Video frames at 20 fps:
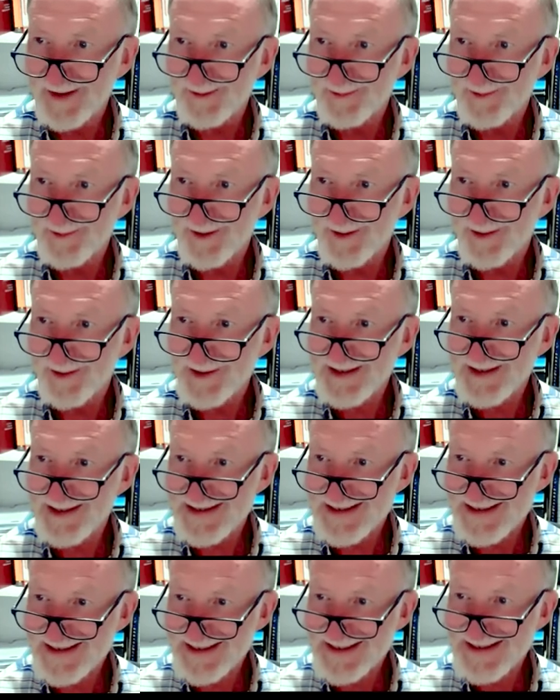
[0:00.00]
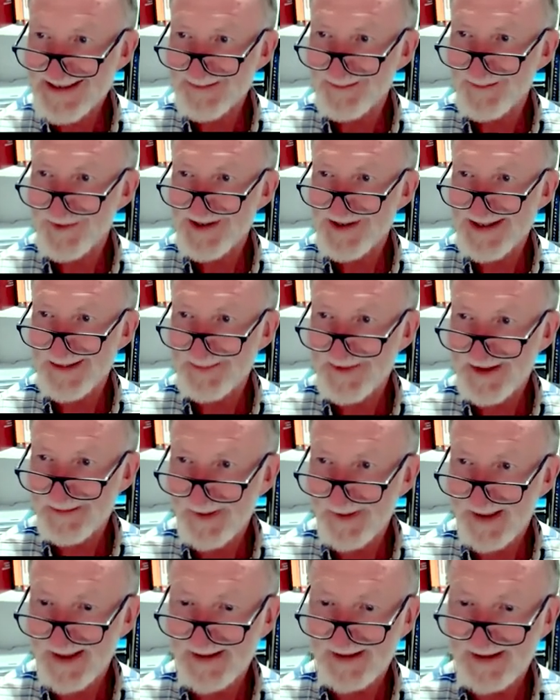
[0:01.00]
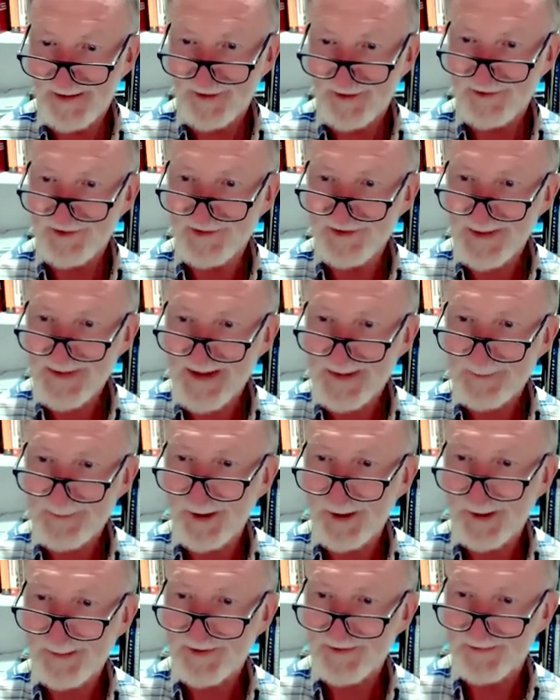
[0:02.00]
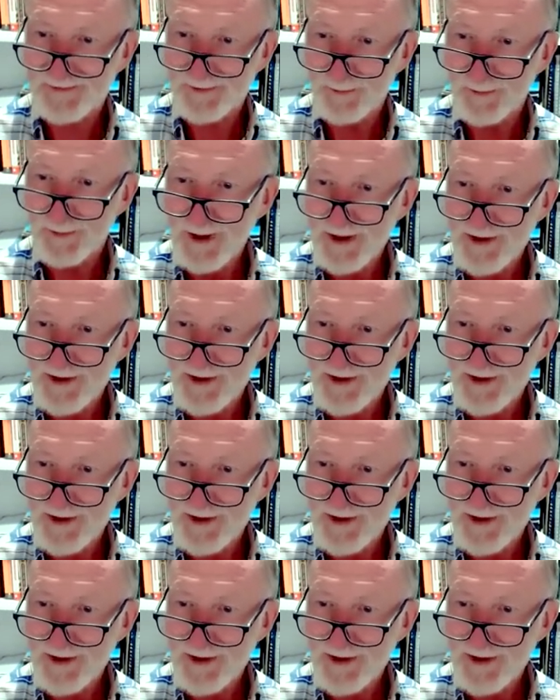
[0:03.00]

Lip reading: in a row, consistent with something biting, because it's something purposeful.